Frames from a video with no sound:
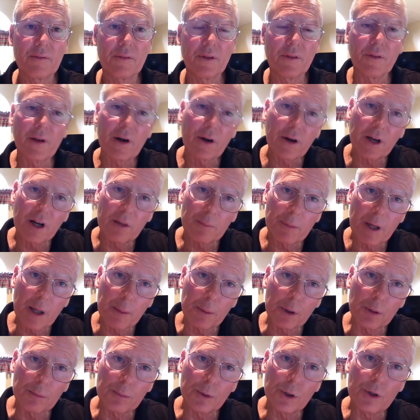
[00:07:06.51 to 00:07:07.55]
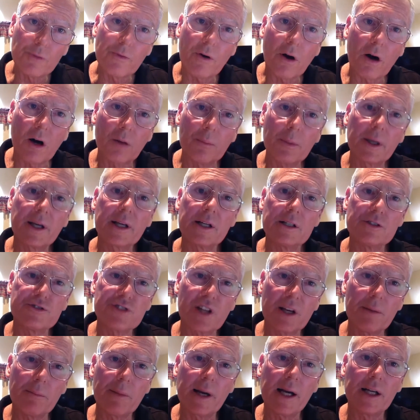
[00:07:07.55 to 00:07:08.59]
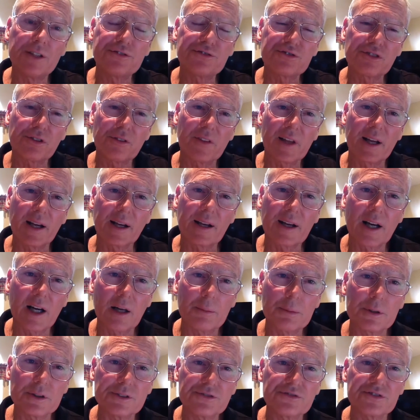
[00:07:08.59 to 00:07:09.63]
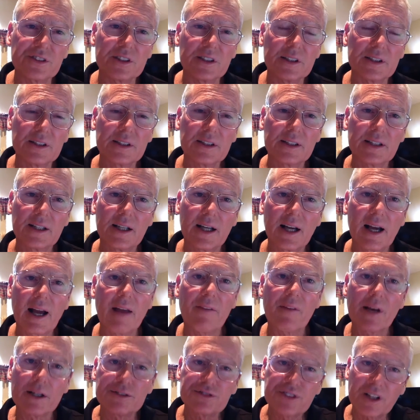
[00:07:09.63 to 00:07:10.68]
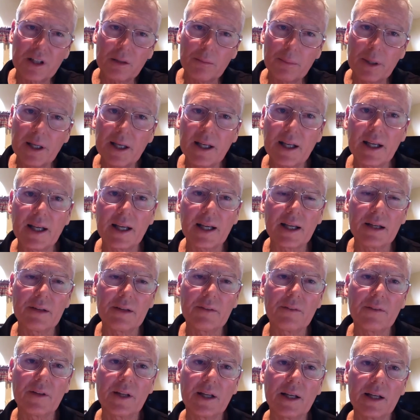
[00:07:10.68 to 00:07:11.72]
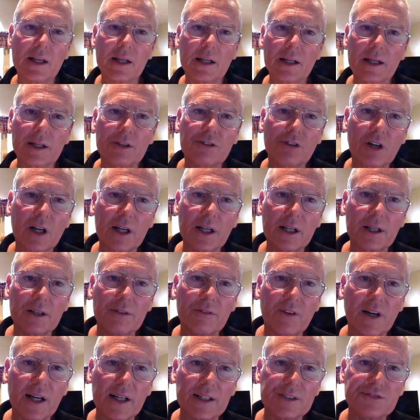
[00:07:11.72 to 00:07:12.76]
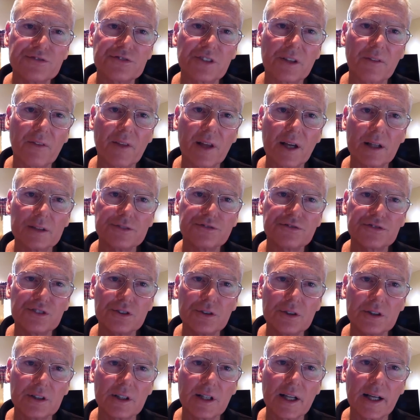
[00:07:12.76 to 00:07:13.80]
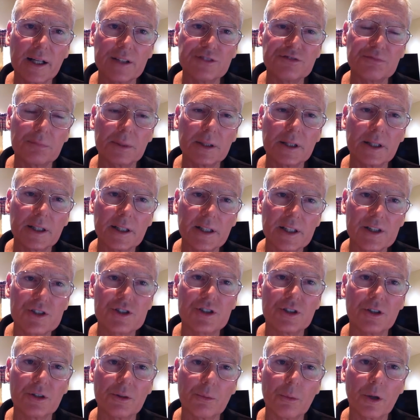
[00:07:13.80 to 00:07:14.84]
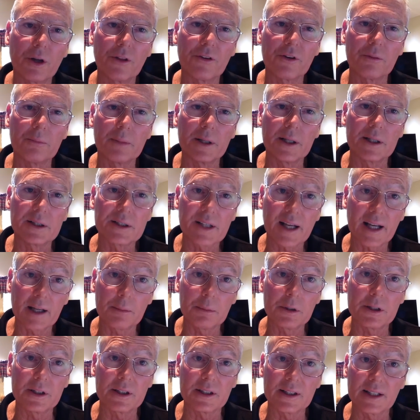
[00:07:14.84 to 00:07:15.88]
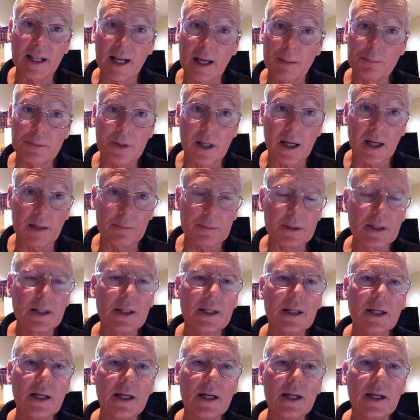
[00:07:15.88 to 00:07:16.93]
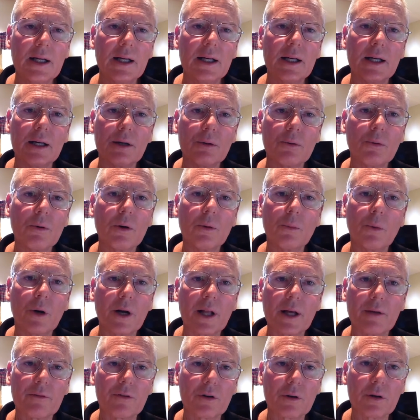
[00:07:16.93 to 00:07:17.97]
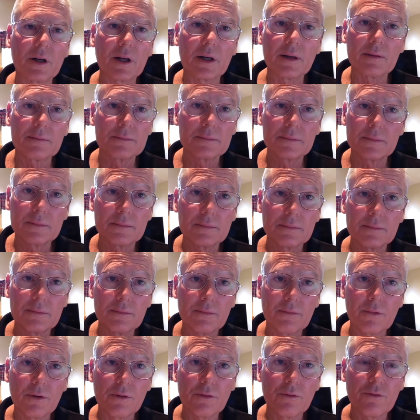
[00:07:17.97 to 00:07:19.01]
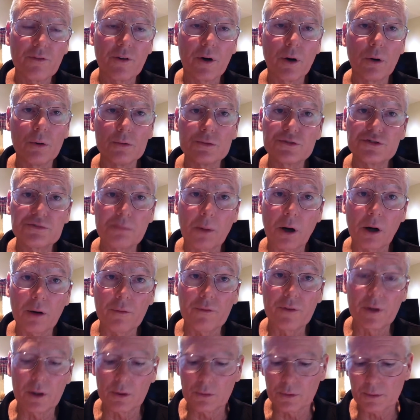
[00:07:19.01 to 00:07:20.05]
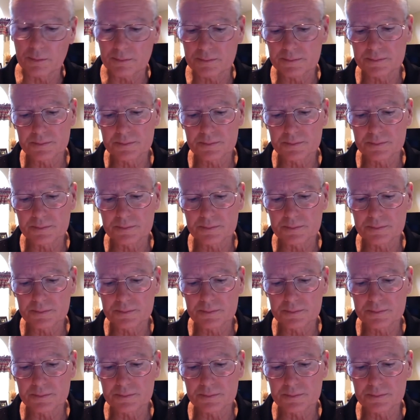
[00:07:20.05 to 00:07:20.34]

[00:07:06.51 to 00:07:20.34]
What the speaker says: then they're going to be able to move on because they mastered that competency. And that's going to be in the electronic device that that student has been issued, whether it be a tablet, a laptop, or whatever, phone, smartphone.